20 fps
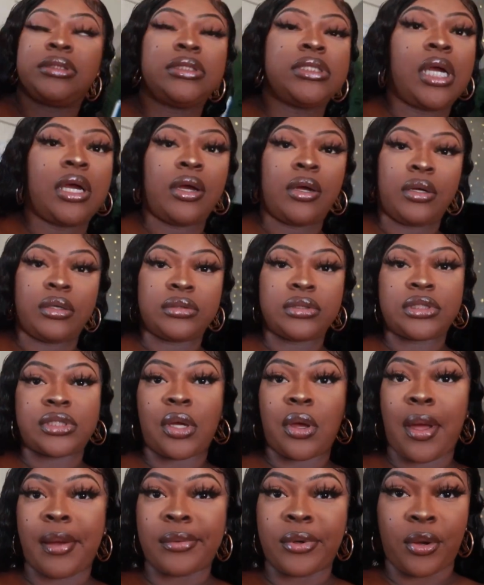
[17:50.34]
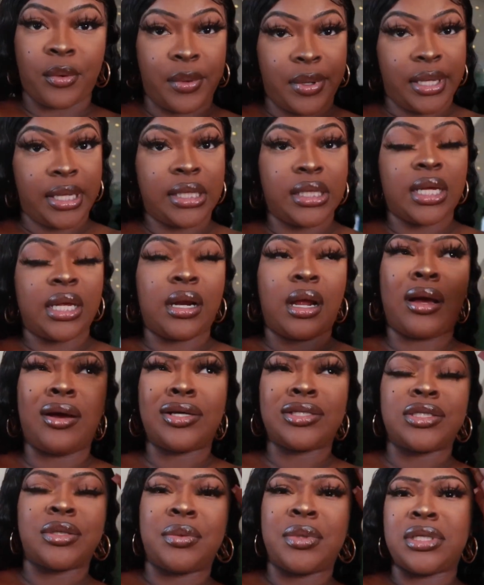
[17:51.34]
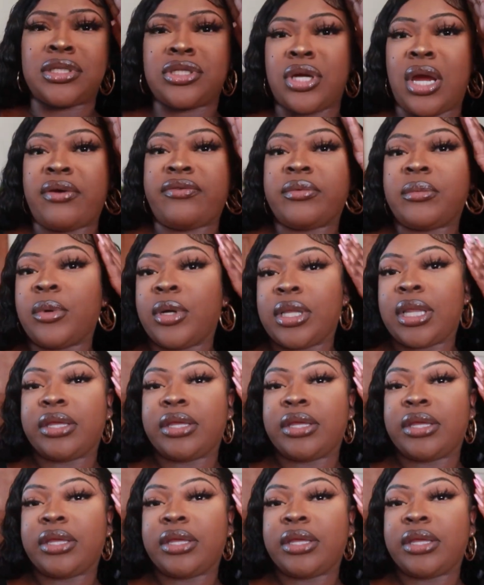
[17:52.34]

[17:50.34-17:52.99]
go, so I'm going. And I also want to travel more.